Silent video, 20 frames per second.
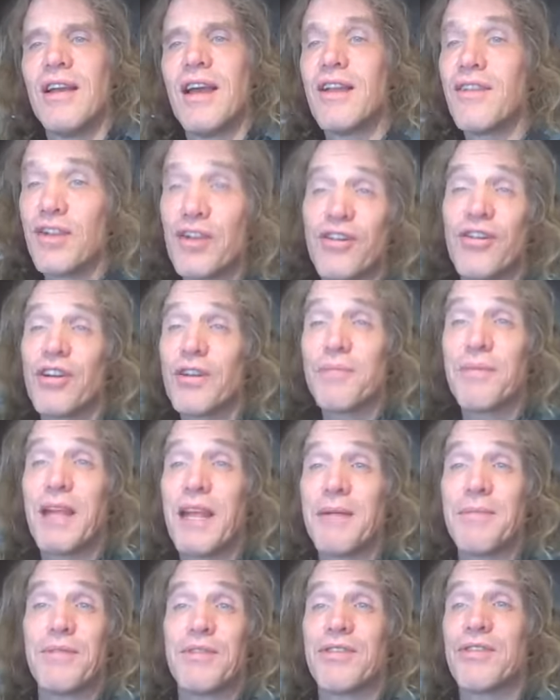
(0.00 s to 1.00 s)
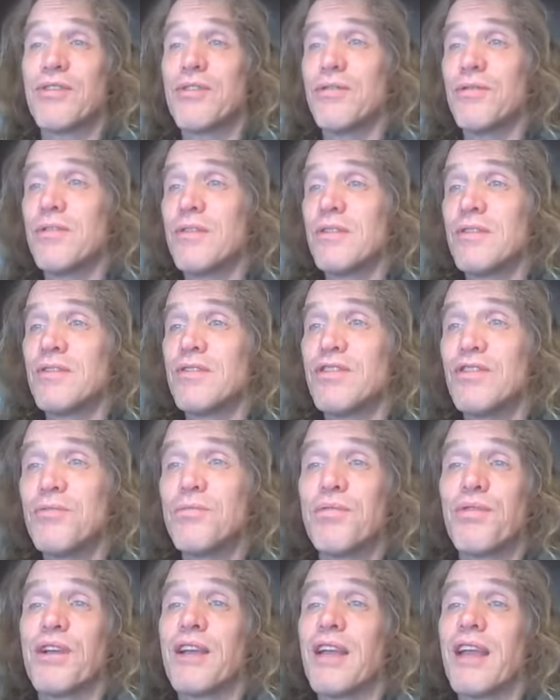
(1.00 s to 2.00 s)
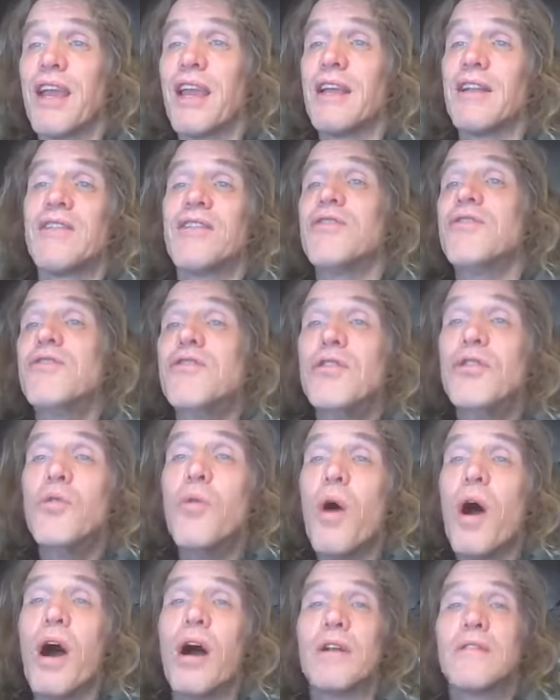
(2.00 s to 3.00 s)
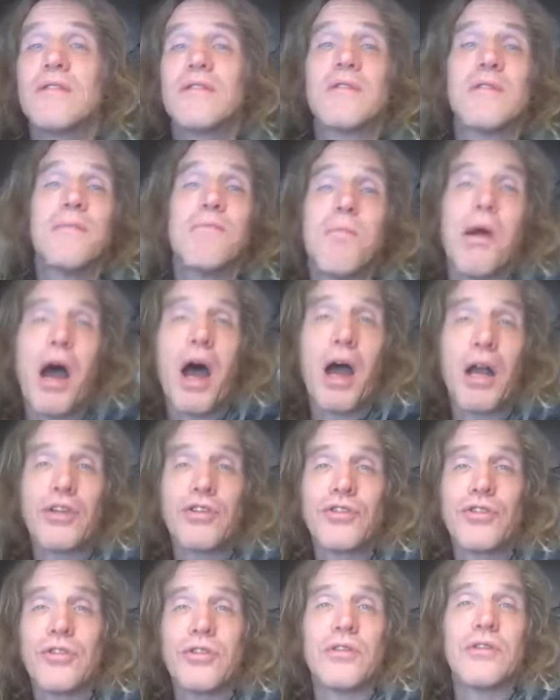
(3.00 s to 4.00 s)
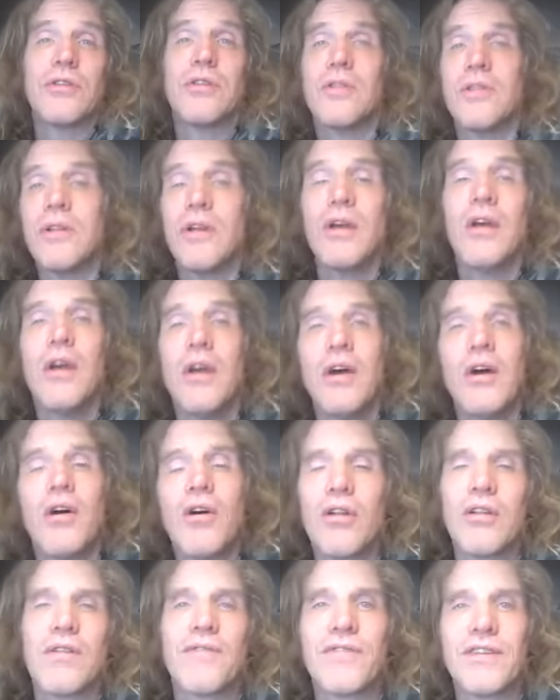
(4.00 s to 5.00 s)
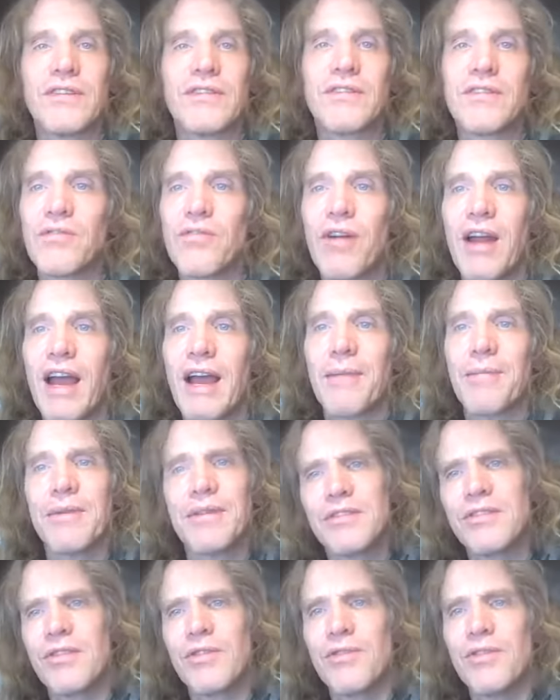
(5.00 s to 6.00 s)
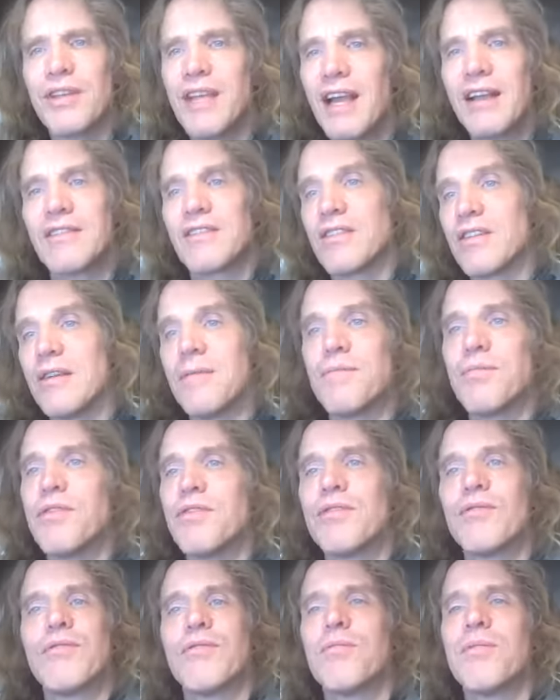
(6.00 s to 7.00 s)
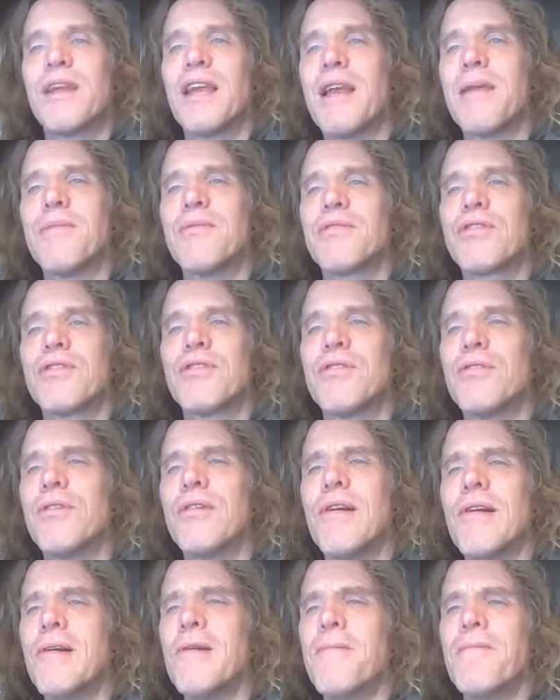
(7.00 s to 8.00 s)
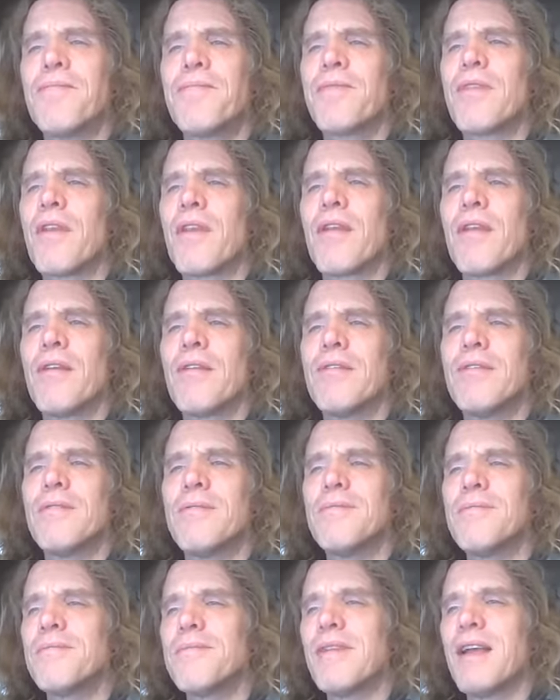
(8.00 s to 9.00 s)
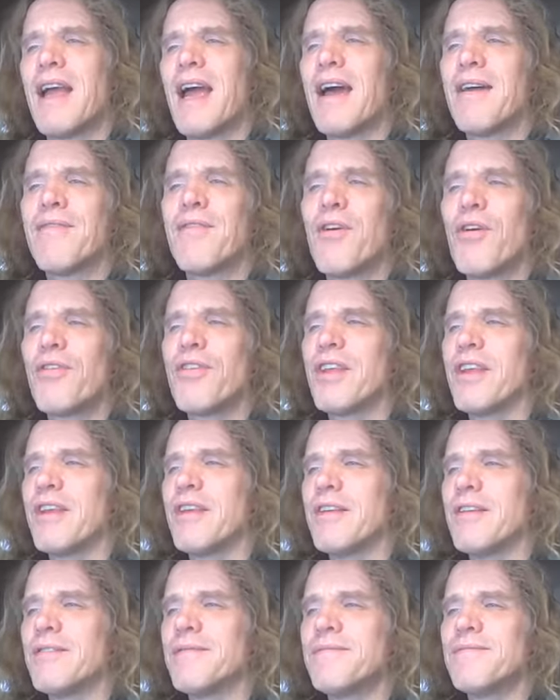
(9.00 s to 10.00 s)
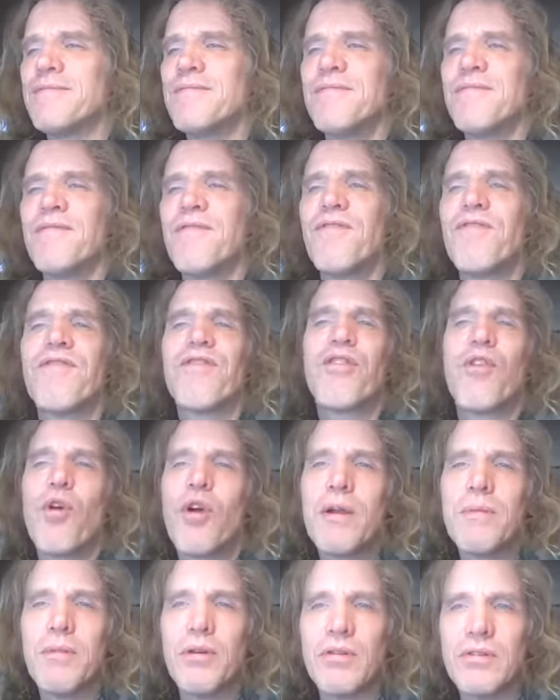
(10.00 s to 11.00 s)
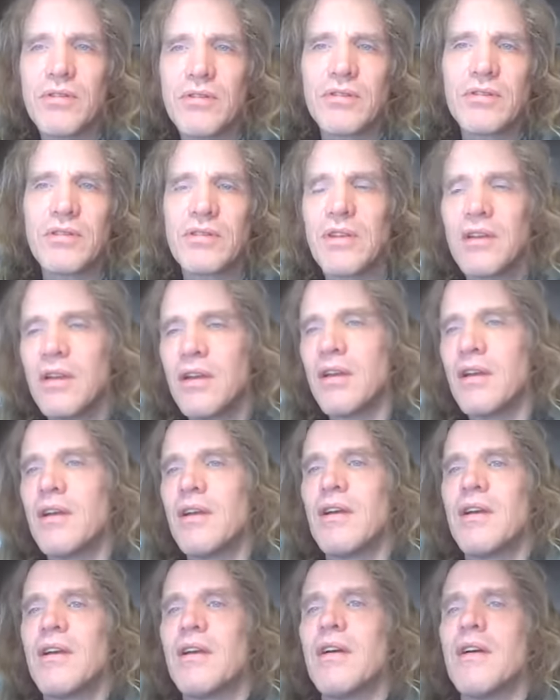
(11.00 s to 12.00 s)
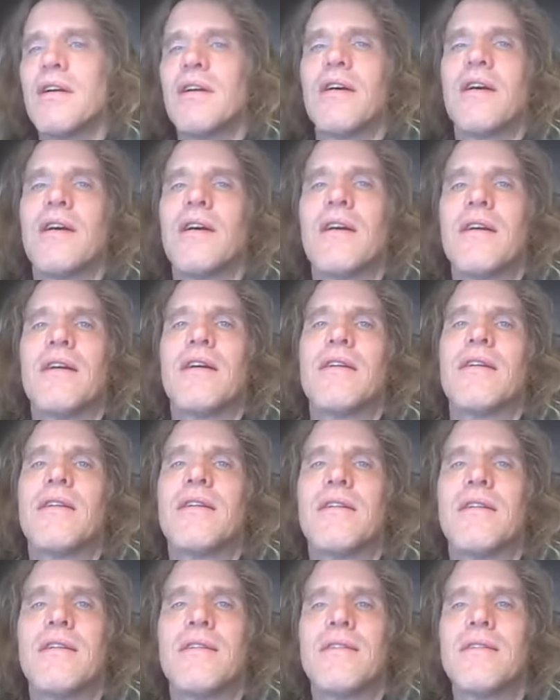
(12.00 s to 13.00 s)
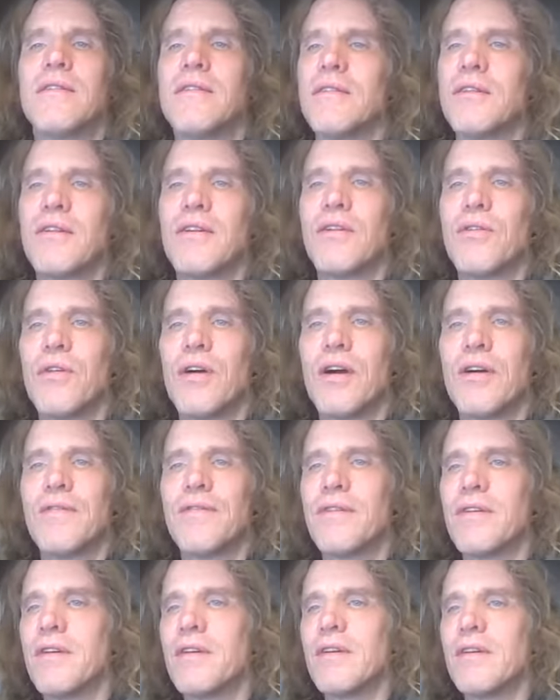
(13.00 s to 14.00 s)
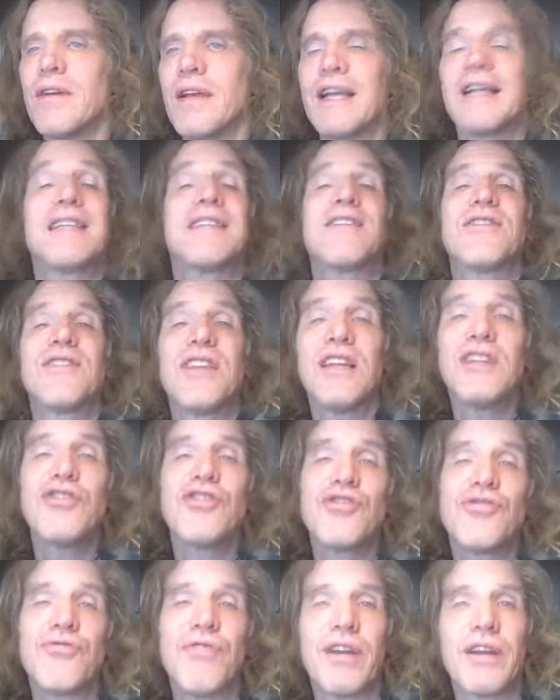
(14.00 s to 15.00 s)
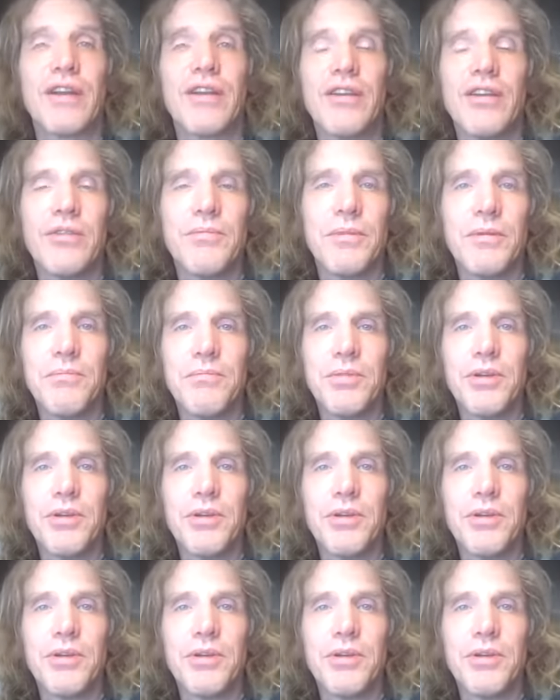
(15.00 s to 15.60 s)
and they're going to be able to duplicate nuance and passion and all of this crap. And so, yes, a computer will be able to have all the floibles, uh, you know, of a eccentric human